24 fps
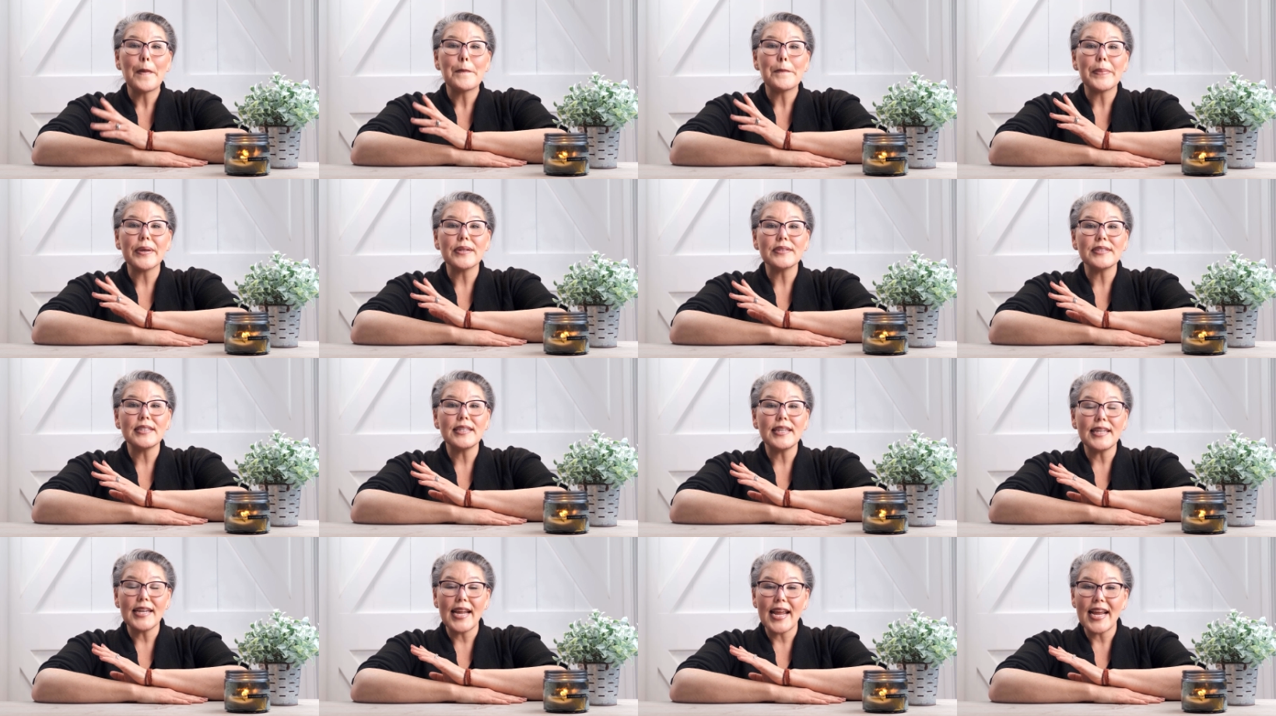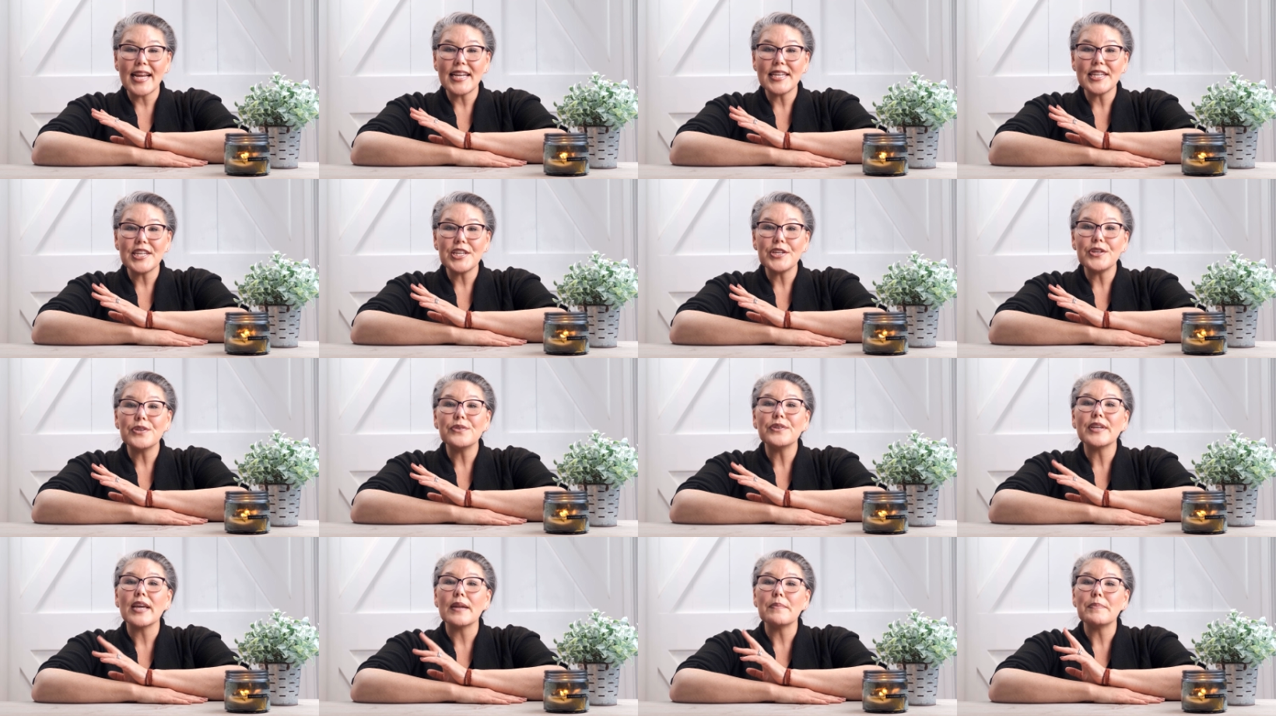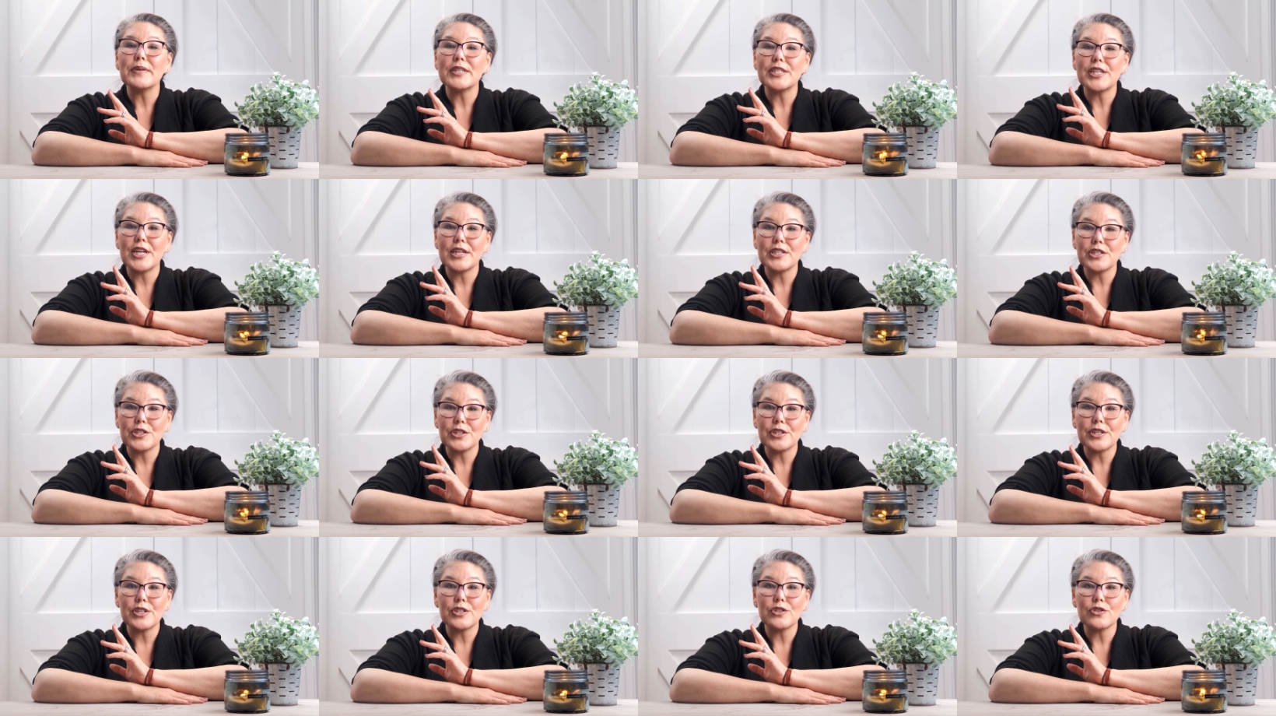building an ADU can
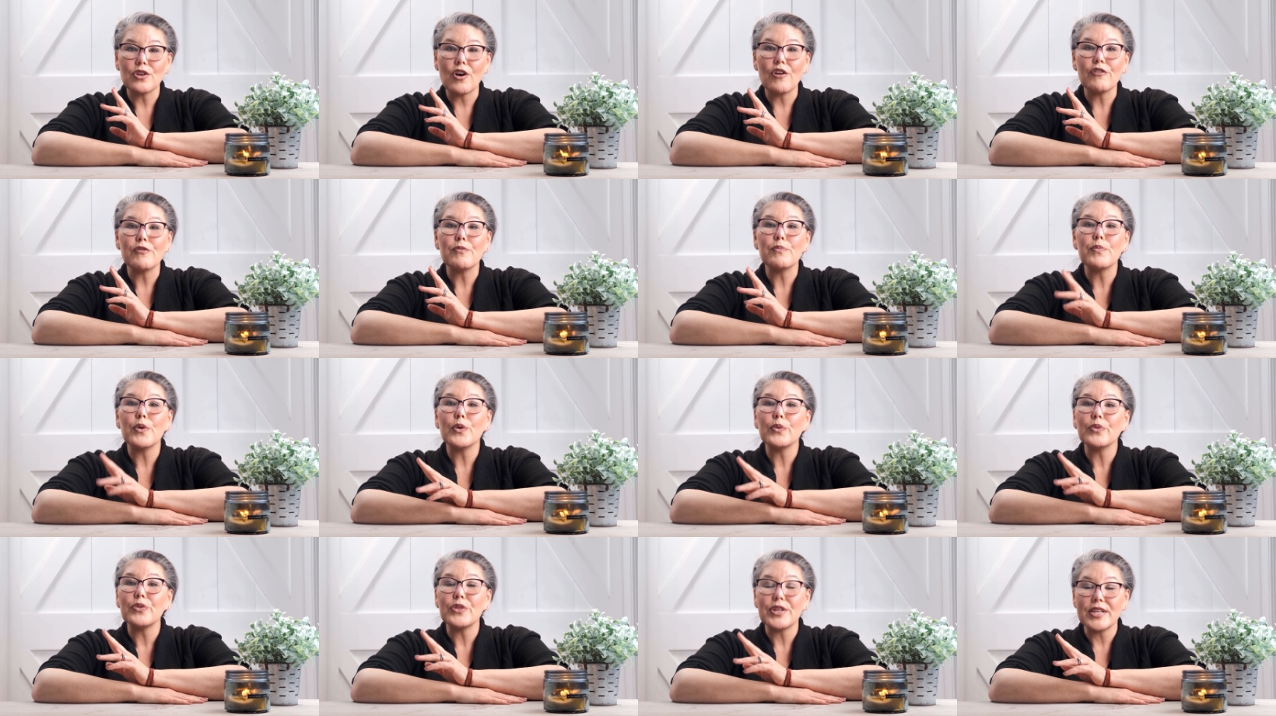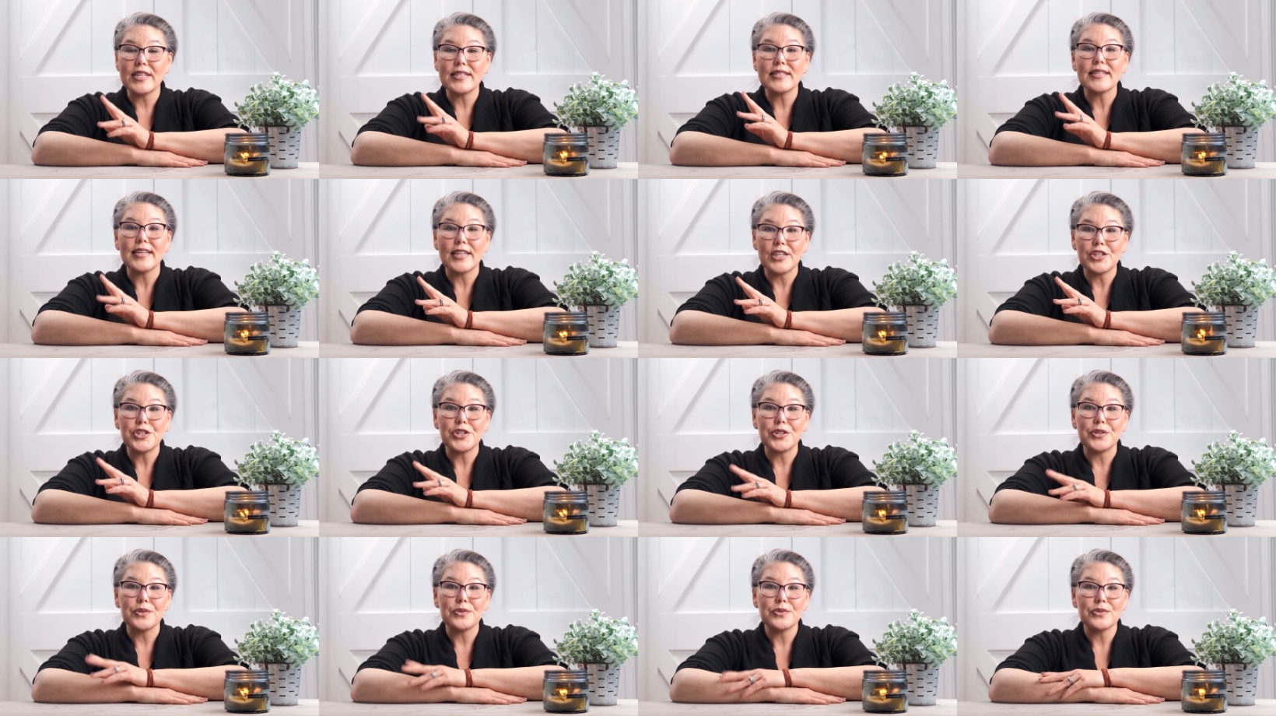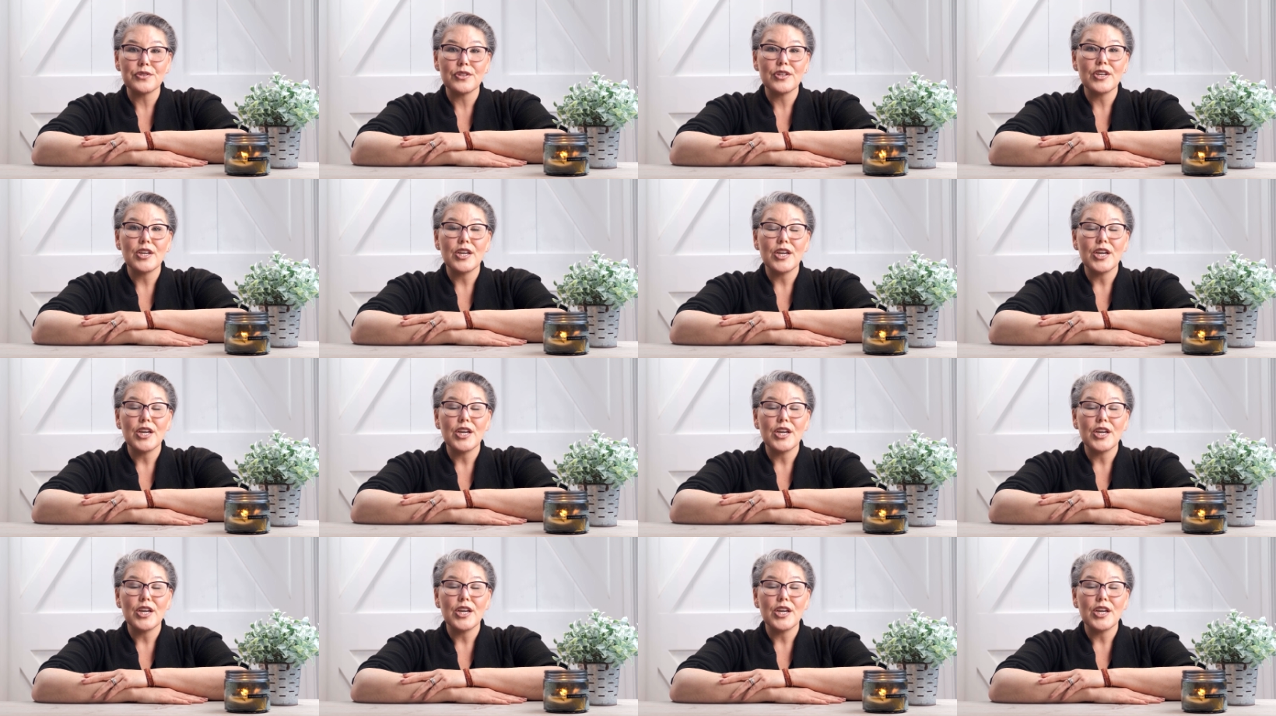potentially solve both these issues.